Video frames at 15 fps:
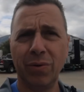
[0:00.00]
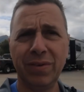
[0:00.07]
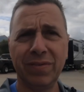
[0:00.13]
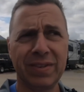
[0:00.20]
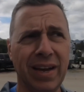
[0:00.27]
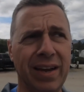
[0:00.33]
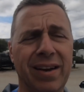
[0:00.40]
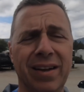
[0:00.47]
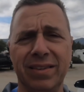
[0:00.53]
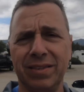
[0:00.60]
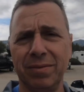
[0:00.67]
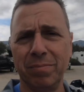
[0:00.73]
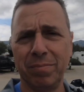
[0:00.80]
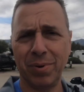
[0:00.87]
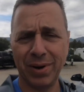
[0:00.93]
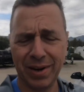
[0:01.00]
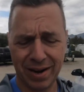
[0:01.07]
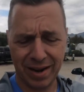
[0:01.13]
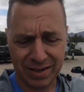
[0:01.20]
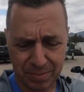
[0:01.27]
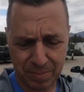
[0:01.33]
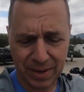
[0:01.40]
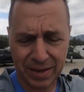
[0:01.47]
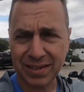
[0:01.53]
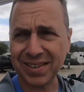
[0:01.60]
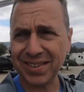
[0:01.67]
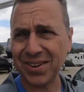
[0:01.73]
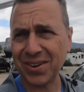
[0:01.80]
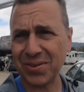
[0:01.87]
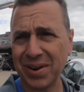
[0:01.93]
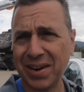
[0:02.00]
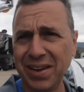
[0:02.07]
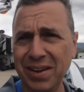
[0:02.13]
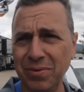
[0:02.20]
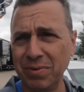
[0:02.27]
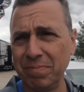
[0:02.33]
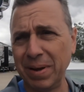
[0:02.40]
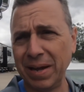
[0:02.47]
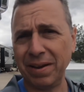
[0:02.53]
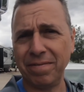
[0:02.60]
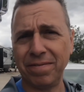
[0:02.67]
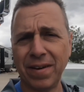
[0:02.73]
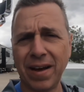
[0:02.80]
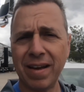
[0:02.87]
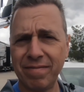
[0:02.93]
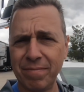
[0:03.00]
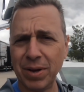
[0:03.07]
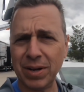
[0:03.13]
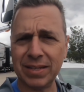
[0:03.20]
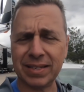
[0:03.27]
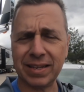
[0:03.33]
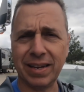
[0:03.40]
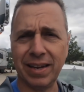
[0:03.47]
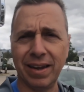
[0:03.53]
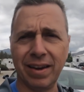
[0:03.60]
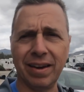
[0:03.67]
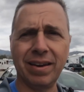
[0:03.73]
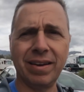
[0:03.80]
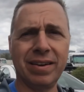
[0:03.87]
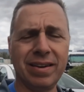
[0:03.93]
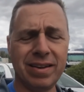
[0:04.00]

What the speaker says: we've stayed at some pretty nice places already. We've been 5 months in.